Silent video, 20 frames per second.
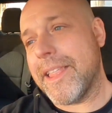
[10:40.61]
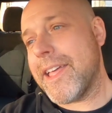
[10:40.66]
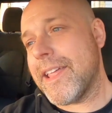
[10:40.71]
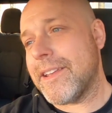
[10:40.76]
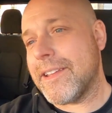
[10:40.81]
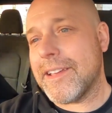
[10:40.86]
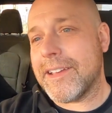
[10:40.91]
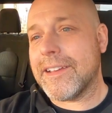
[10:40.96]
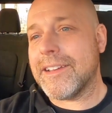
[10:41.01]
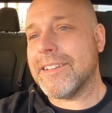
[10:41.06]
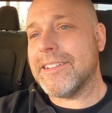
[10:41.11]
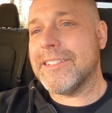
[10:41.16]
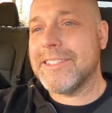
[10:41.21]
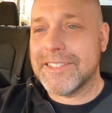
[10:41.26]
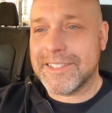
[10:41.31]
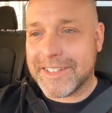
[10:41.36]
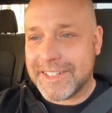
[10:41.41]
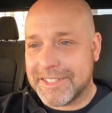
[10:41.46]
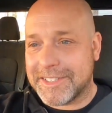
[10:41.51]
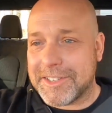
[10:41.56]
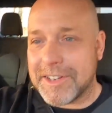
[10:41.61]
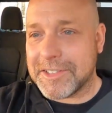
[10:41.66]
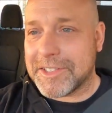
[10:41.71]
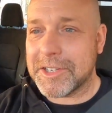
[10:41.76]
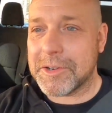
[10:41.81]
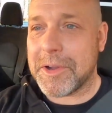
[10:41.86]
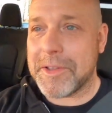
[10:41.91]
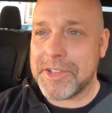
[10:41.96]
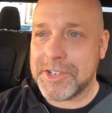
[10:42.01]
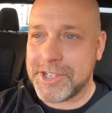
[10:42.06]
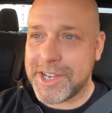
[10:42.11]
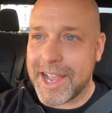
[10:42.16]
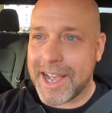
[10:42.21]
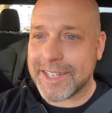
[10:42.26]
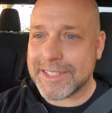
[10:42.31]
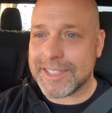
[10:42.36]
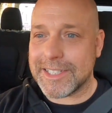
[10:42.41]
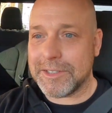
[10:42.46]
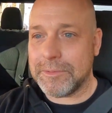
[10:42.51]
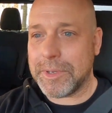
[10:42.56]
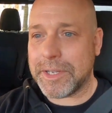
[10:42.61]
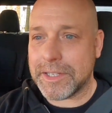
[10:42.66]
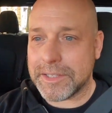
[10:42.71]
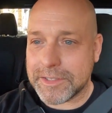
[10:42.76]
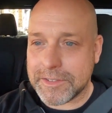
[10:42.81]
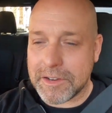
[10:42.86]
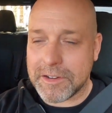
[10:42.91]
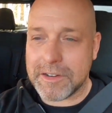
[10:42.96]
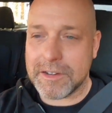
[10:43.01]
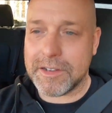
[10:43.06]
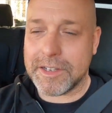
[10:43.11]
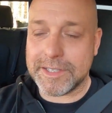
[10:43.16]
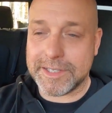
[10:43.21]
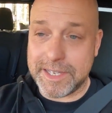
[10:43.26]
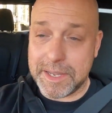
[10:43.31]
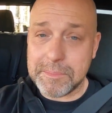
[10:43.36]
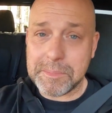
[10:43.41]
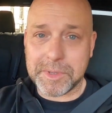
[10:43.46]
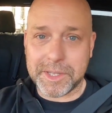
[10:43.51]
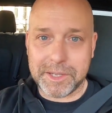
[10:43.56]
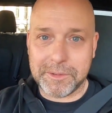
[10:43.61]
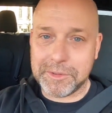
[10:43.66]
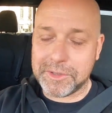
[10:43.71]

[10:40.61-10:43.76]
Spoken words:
then it can start to go on the chassis and we can start assembly.